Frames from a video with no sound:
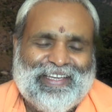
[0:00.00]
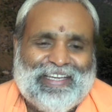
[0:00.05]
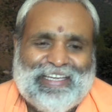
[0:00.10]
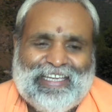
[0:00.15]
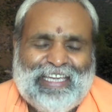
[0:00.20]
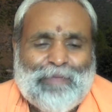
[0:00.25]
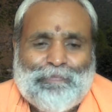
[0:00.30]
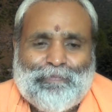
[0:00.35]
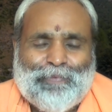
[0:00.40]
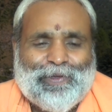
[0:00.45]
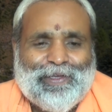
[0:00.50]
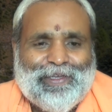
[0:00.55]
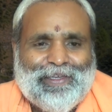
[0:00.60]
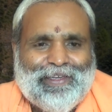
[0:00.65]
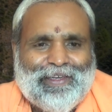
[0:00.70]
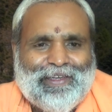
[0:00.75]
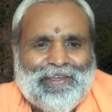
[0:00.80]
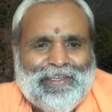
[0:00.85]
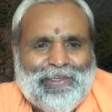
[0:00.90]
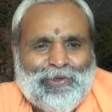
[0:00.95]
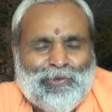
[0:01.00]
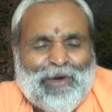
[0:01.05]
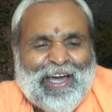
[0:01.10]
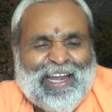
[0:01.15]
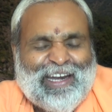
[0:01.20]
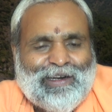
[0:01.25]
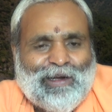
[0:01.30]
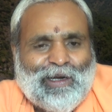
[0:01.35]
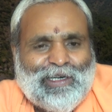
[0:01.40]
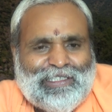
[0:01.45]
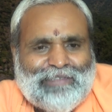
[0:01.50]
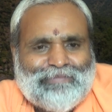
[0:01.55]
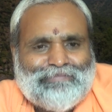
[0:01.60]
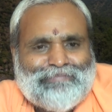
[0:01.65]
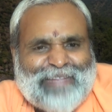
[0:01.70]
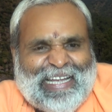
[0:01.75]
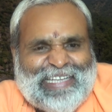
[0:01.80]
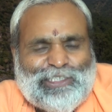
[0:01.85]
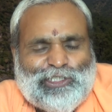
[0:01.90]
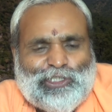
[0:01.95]
If you are not
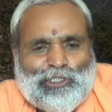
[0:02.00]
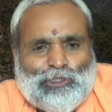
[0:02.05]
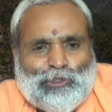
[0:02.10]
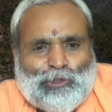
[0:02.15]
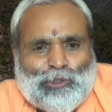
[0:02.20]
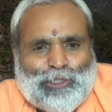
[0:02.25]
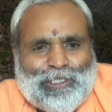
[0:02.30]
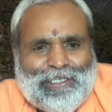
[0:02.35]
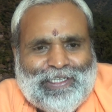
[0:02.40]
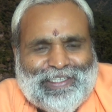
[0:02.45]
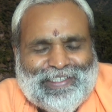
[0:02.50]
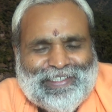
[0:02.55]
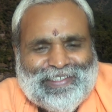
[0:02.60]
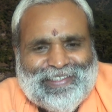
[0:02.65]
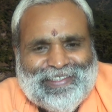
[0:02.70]
matured,